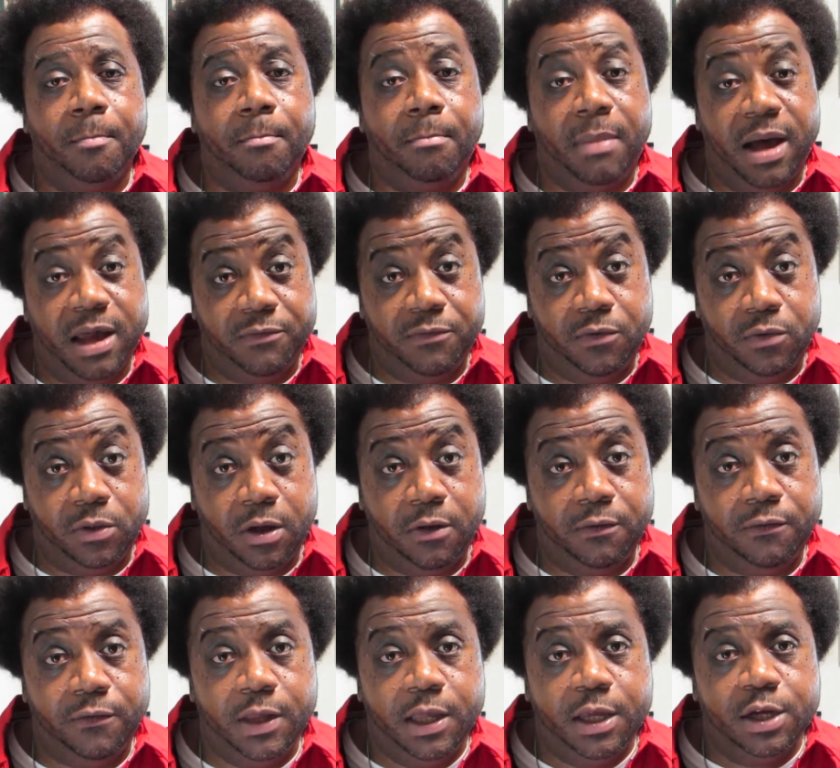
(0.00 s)
mindful
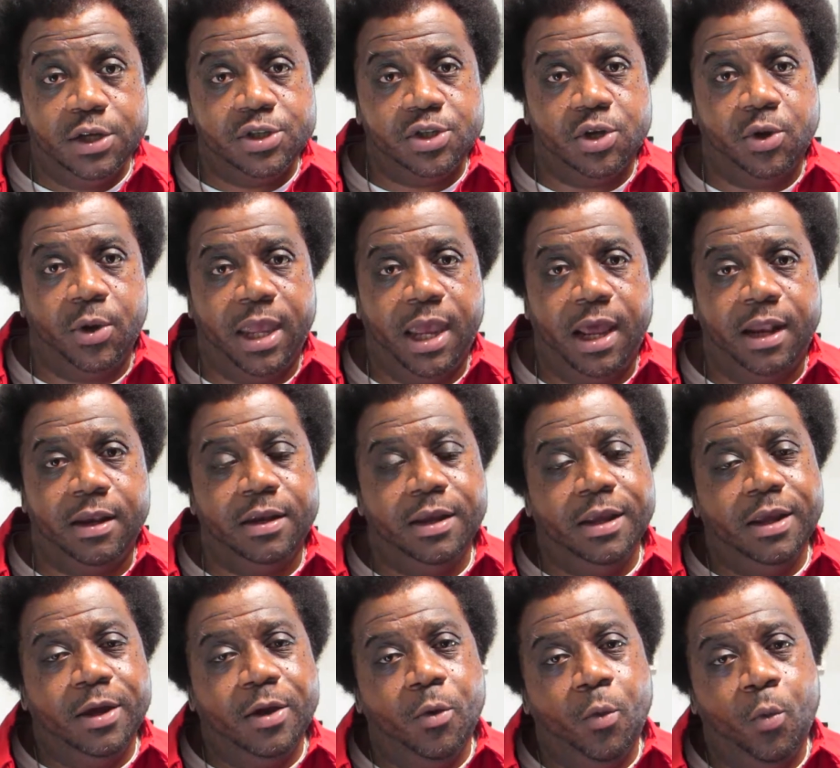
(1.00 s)
of. So again,
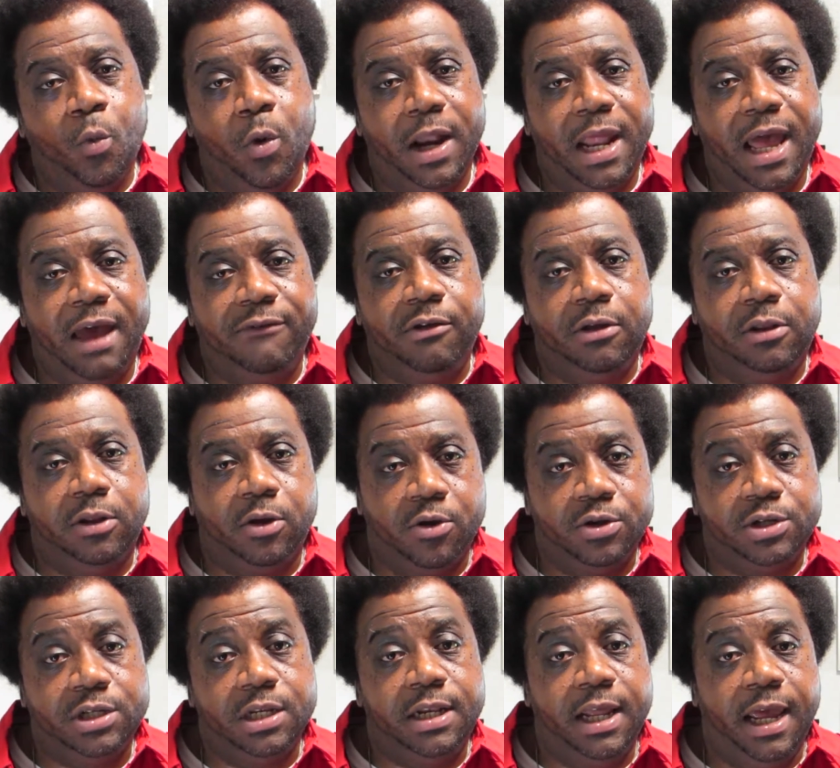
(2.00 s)
what have you
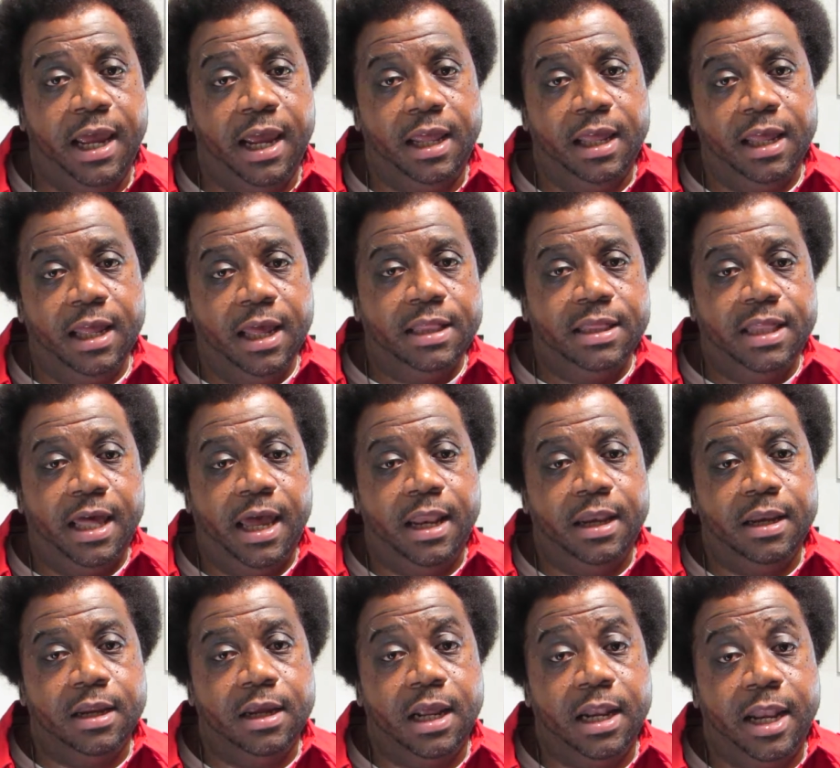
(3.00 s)
learned today
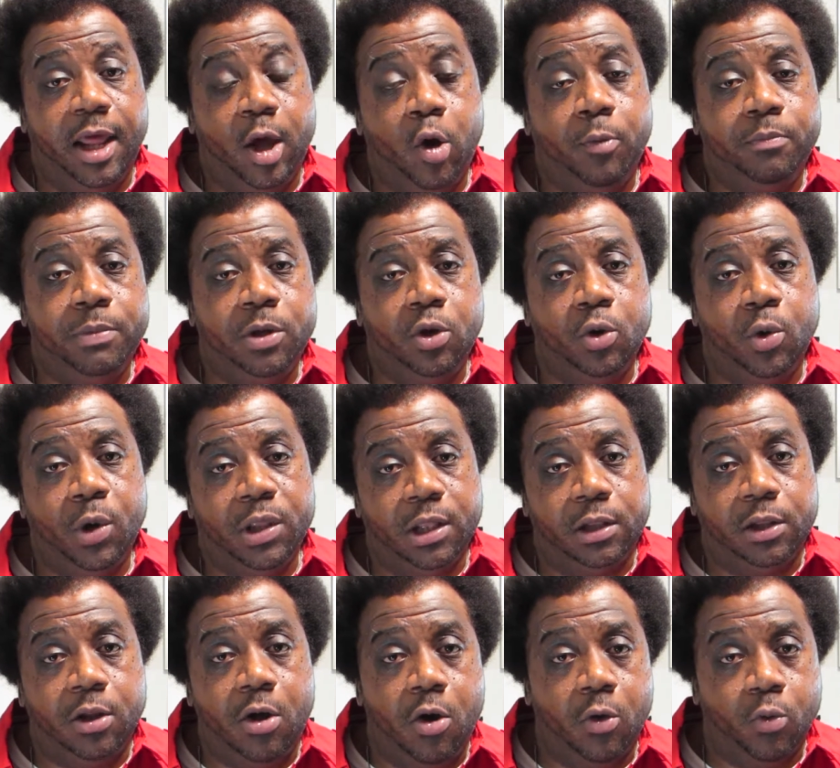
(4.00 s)
that can help you in the
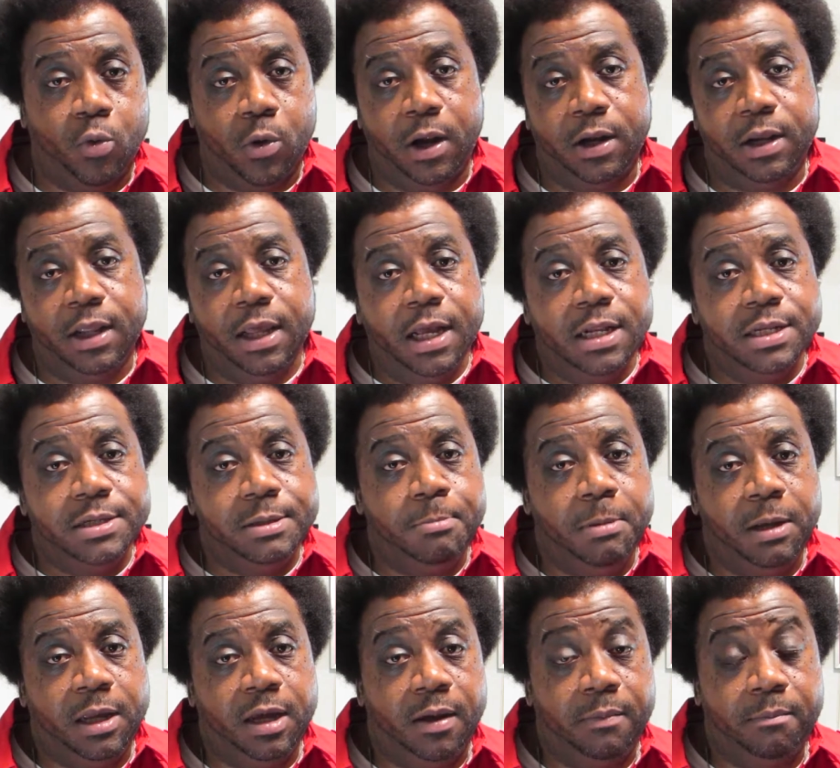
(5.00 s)
long run
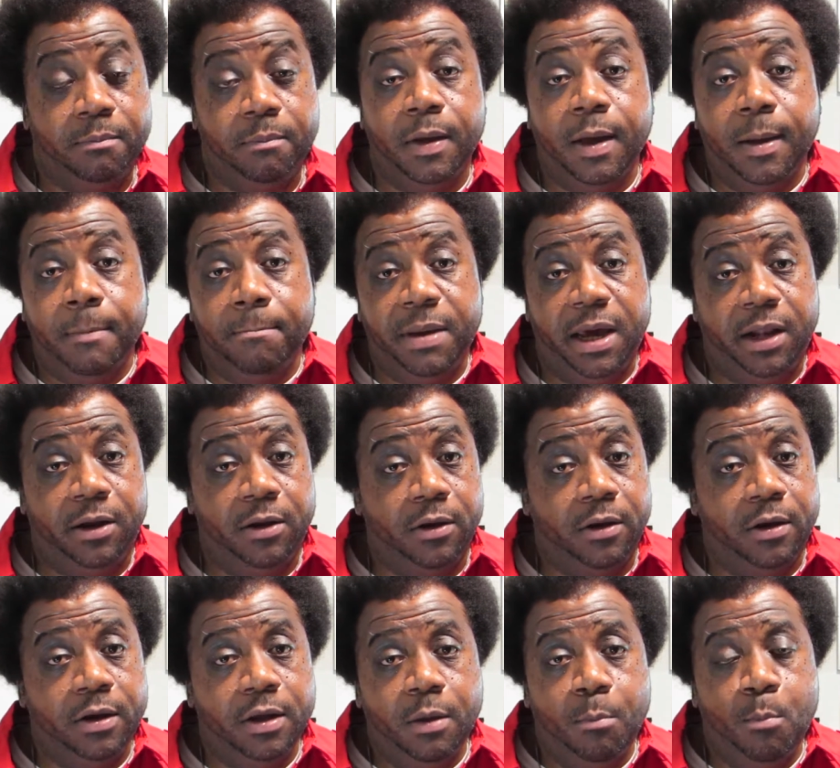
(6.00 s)
become
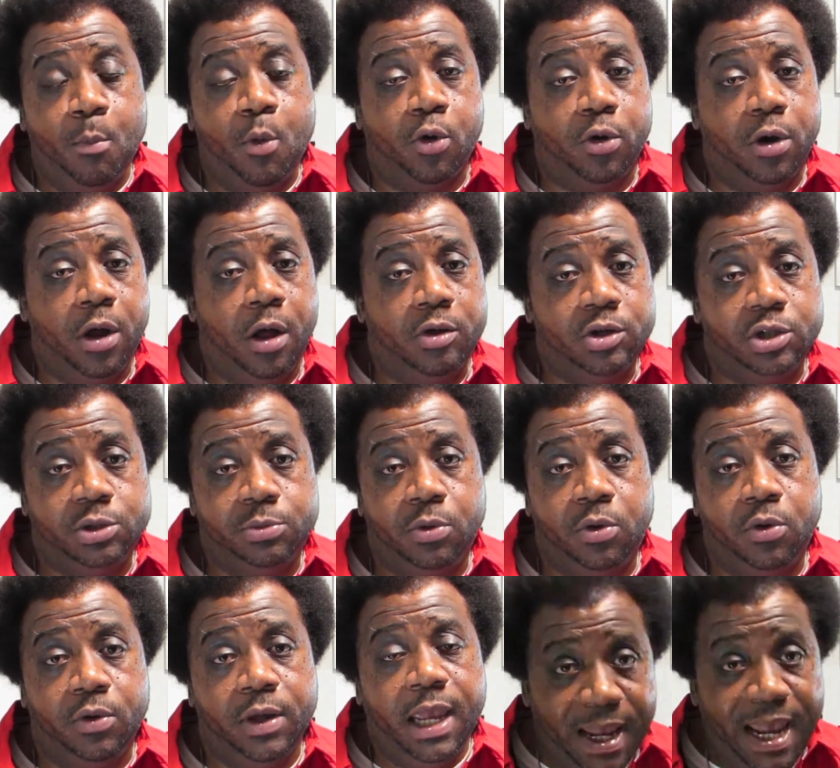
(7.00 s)
better, more
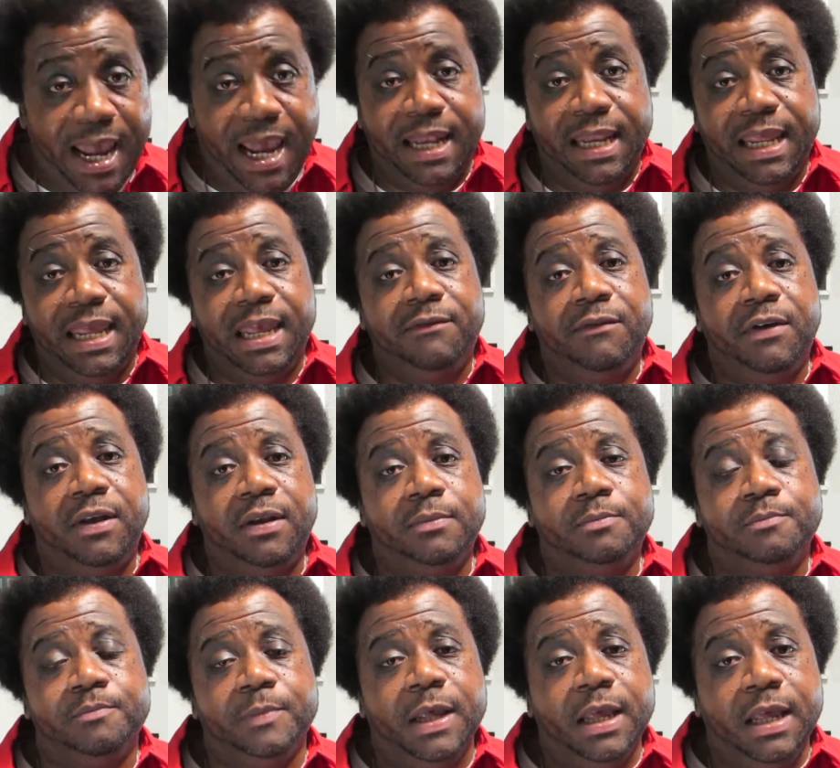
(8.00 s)
knowledgeable? And even
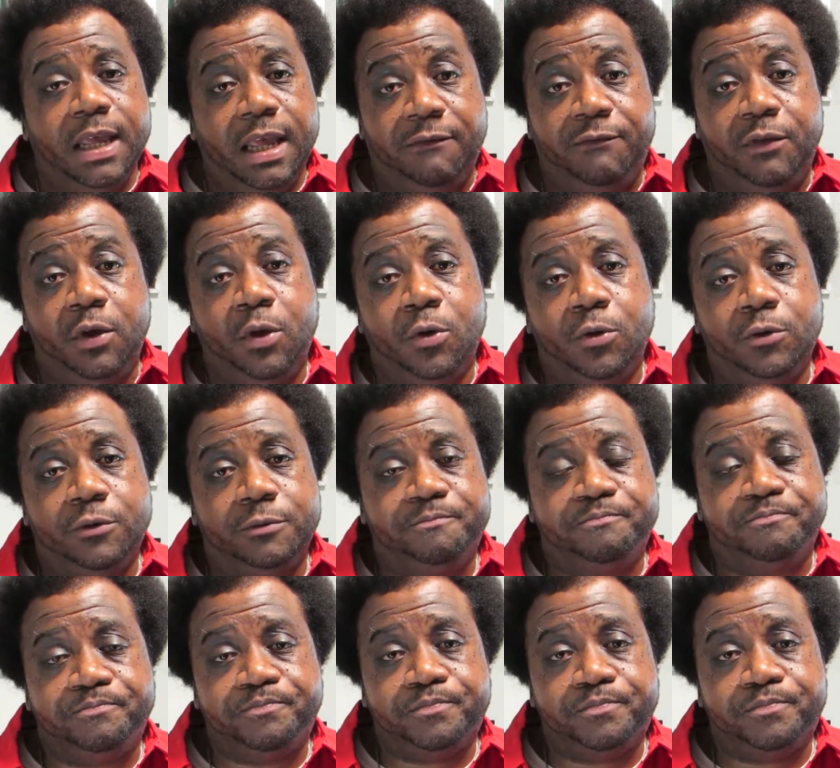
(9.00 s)
if you